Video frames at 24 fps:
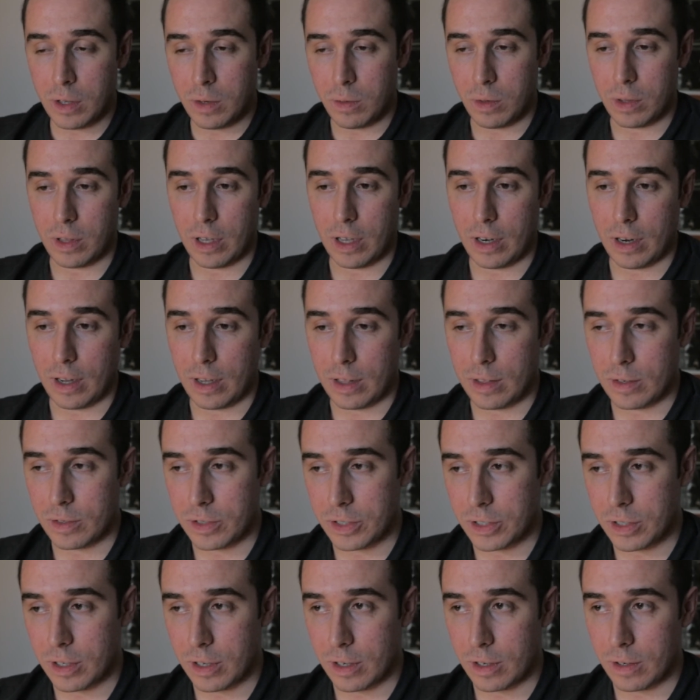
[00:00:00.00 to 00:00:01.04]
With NI,
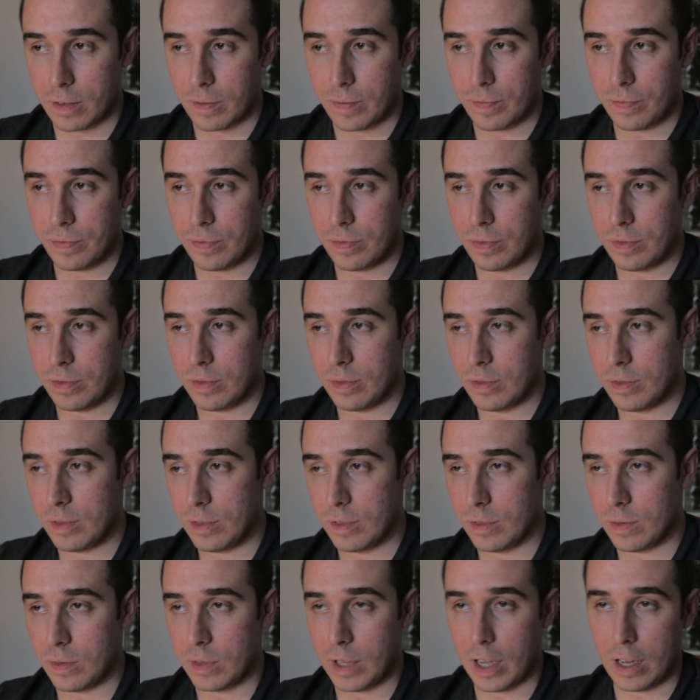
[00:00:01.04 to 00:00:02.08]
the
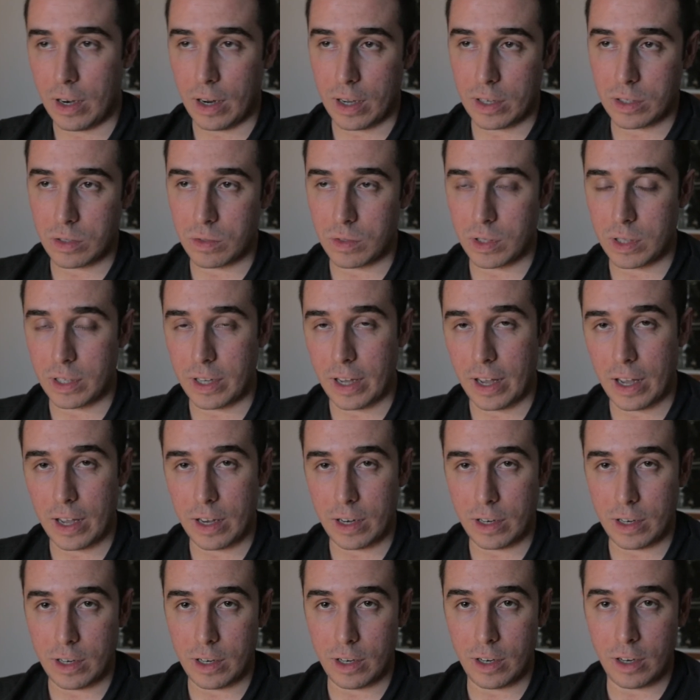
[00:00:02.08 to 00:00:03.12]
NI is a really
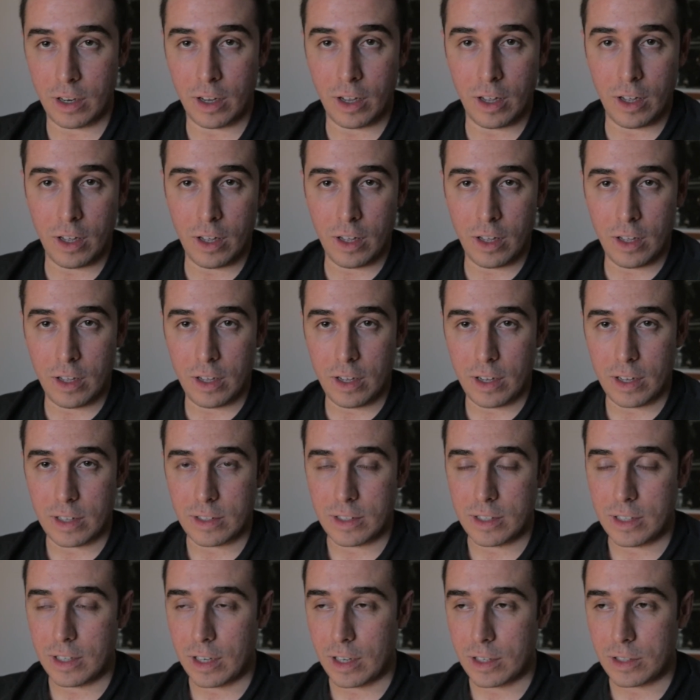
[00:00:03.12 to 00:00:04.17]
heady, and
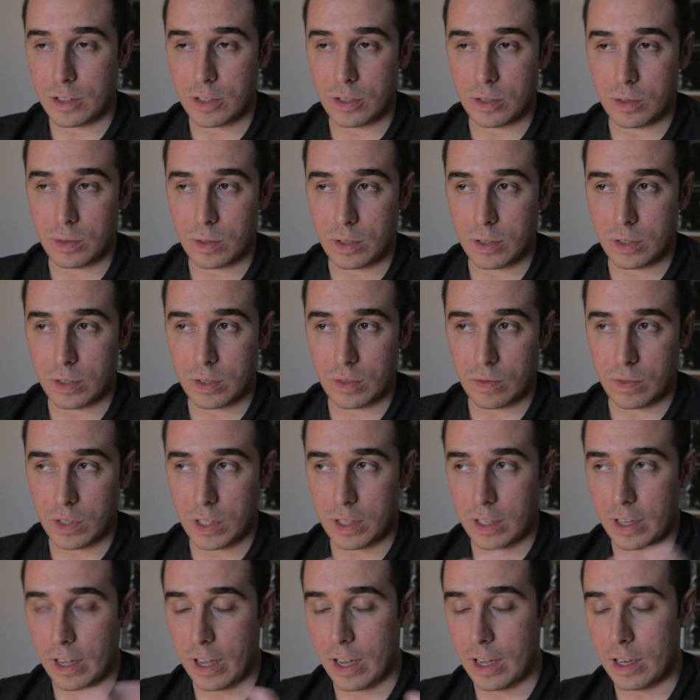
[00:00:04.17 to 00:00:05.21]
TI too is a
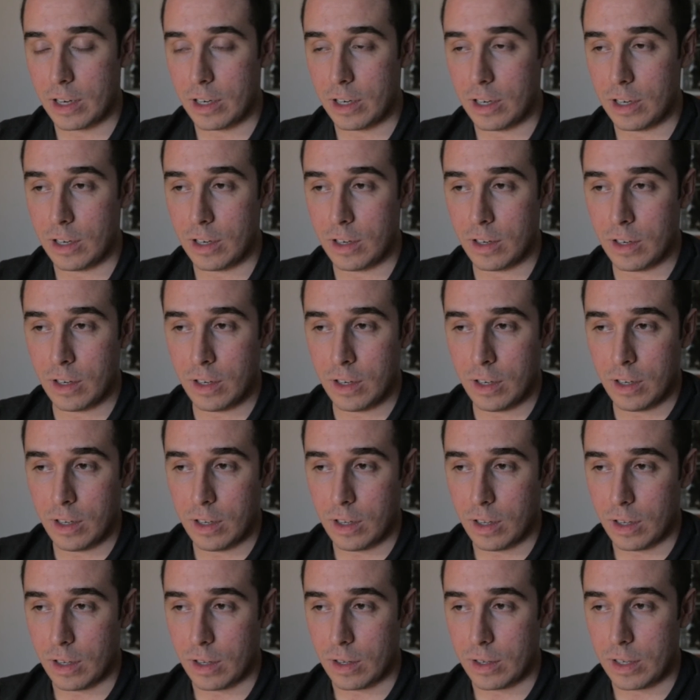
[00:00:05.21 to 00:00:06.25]
really heady
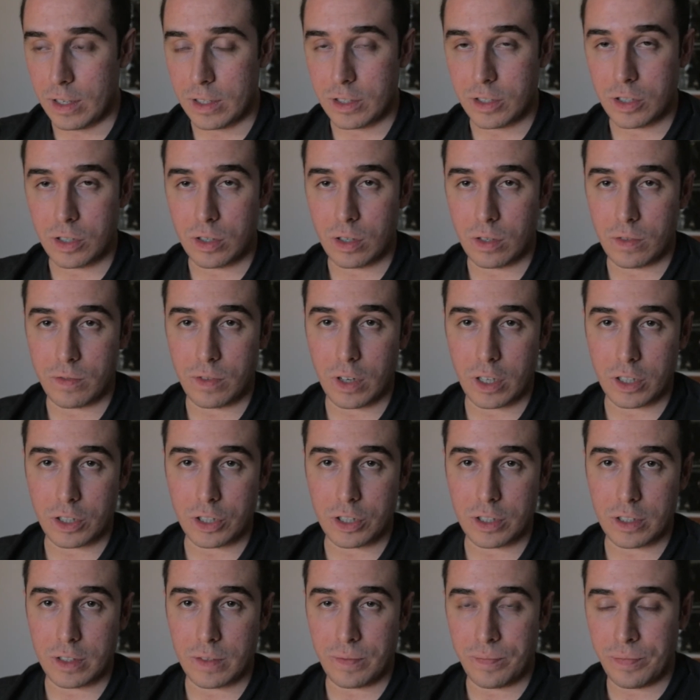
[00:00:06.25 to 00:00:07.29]
internal
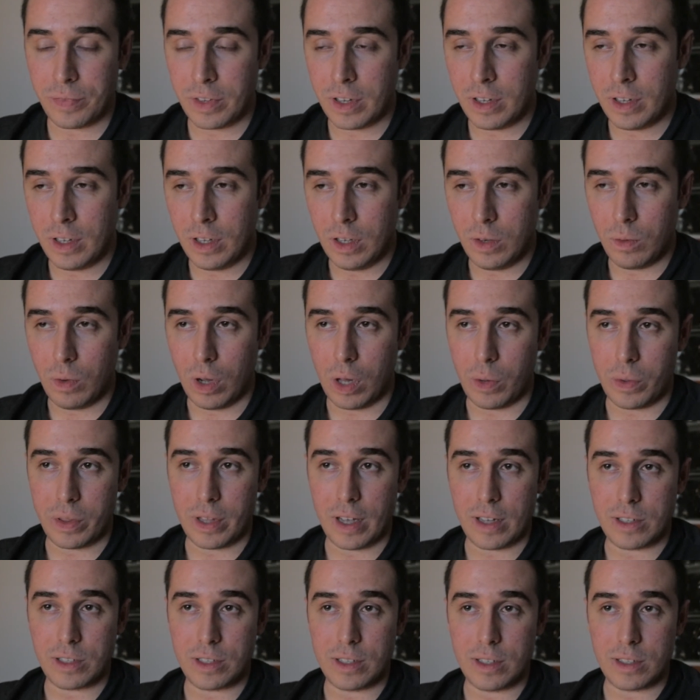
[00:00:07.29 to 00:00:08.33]
function. While with
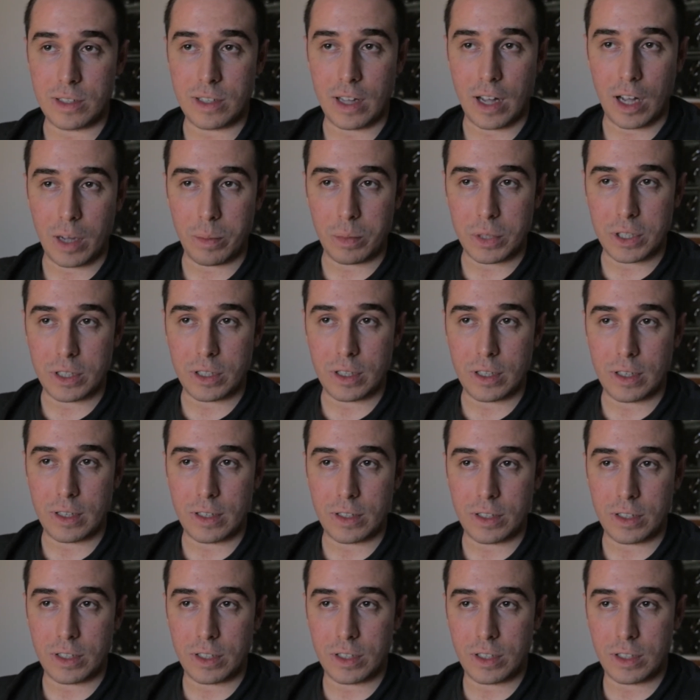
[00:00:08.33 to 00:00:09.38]
SE, it's the opposite.
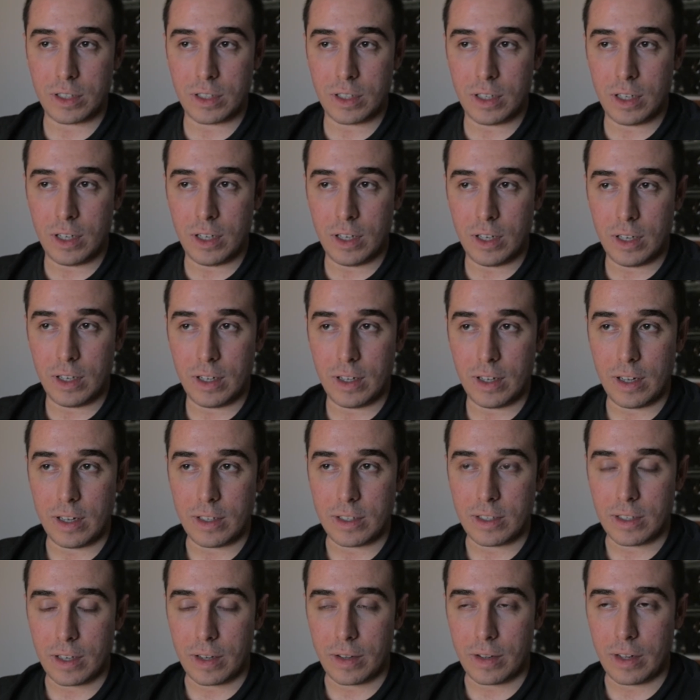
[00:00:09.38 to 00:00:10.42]
It's
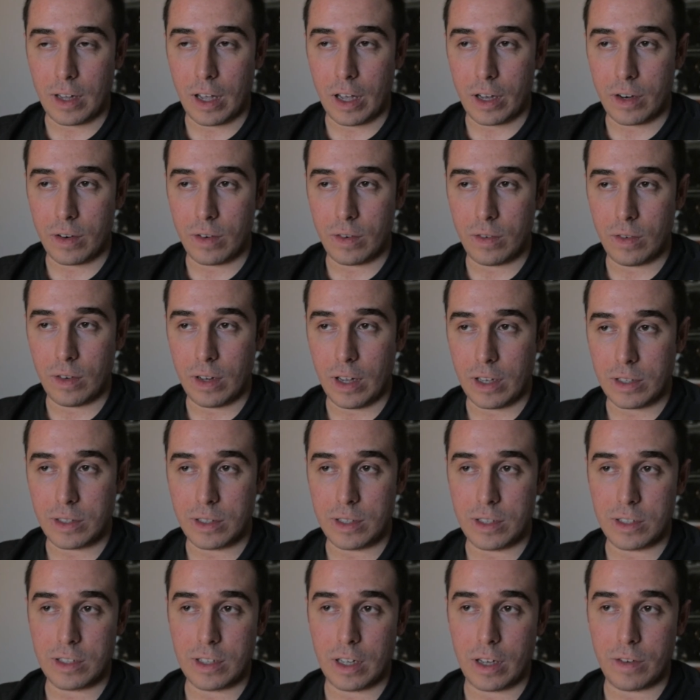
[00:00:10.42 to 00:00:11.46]
not
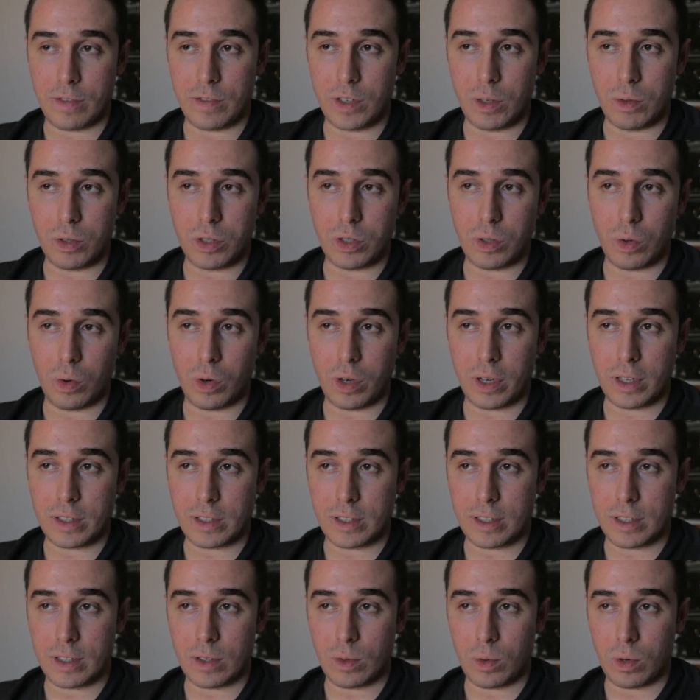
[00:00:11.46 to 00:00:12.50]
SE is not future
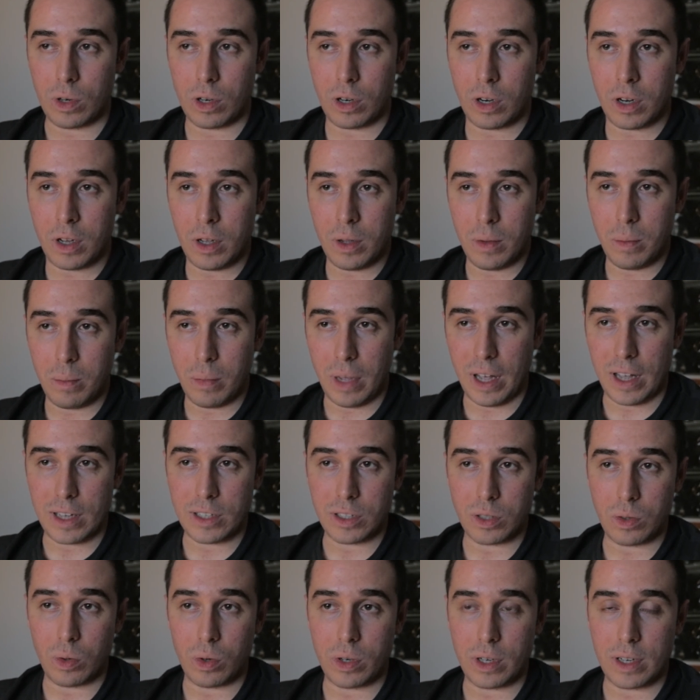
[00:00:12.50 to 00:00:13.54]
oriented or
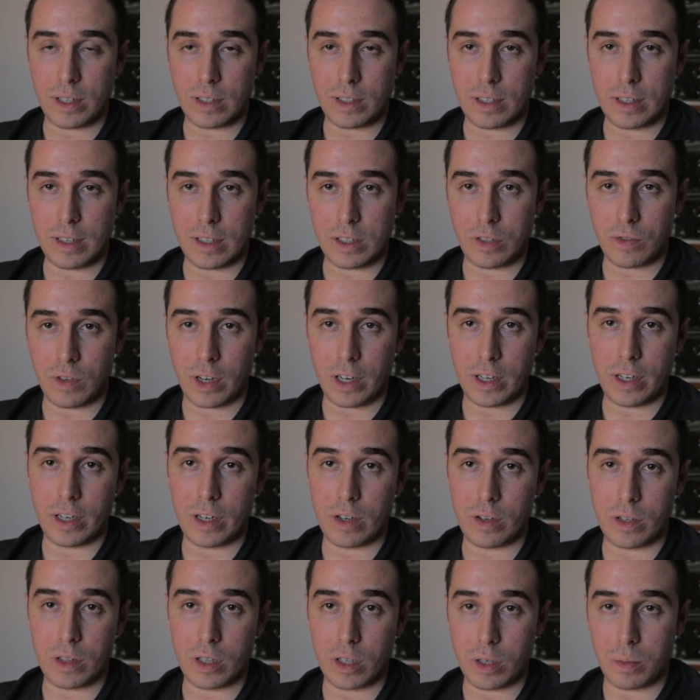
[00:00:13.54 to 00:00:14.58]
past oriented. It's right
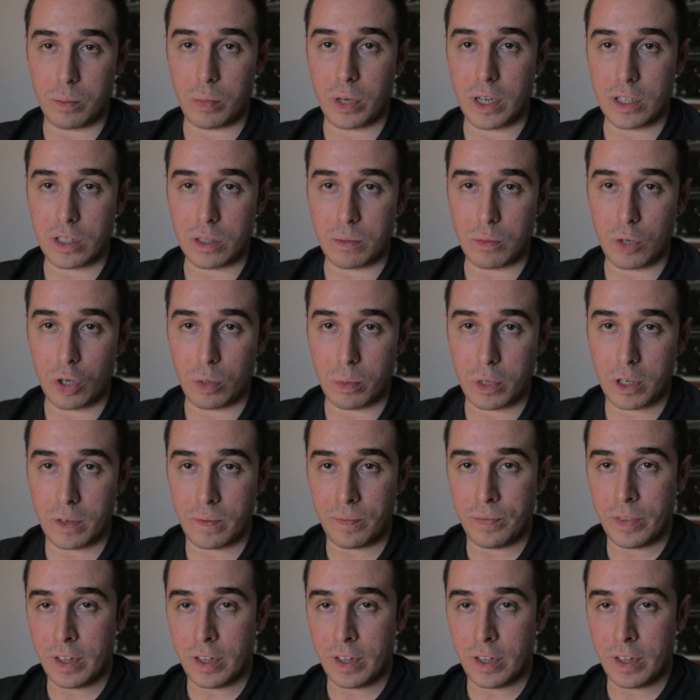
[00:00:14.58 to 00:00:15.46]
here in the present moment,